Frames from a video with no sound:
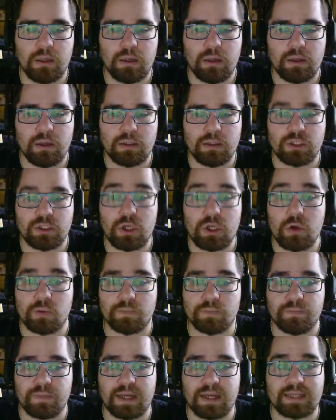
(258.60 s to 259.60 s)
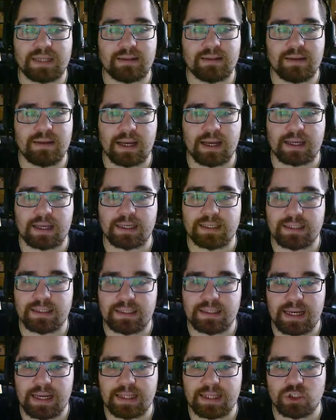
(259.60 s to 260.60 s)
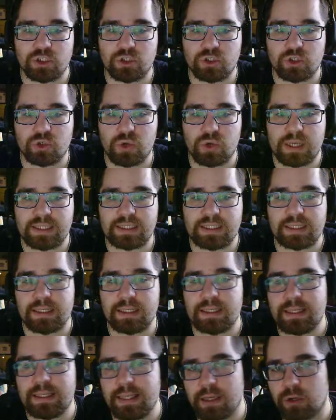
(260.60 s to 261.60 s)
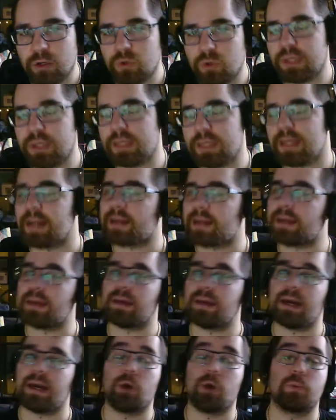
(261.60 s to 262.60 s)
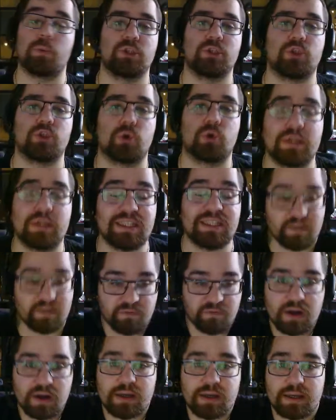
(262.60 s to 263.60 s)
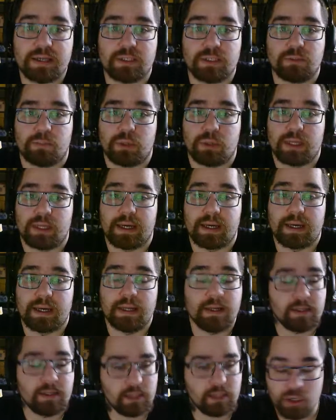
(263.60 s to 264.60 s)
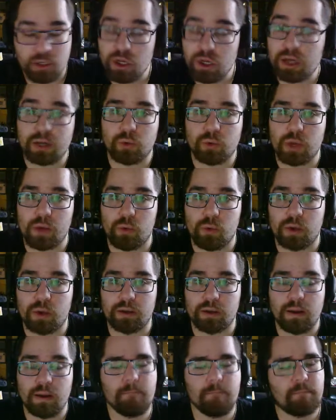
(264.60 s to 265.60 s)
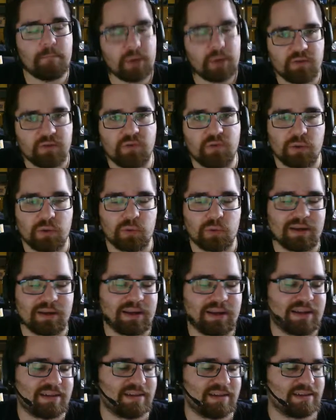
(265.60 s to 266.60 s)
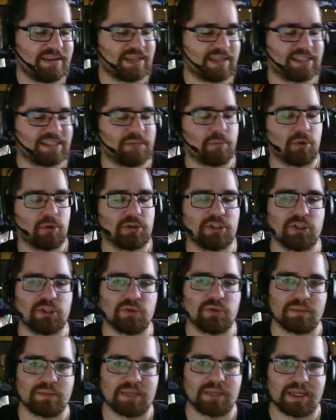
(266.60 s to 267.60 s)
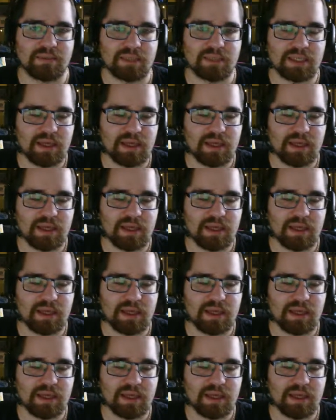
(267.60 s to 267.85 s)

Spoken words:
So, that's the deck. It's the Ancient Trait Nidoqueen deck. I hope you enjoyed. It's a fun deck to play. Not a great one, but a fun one, and I think that's important too sometimes.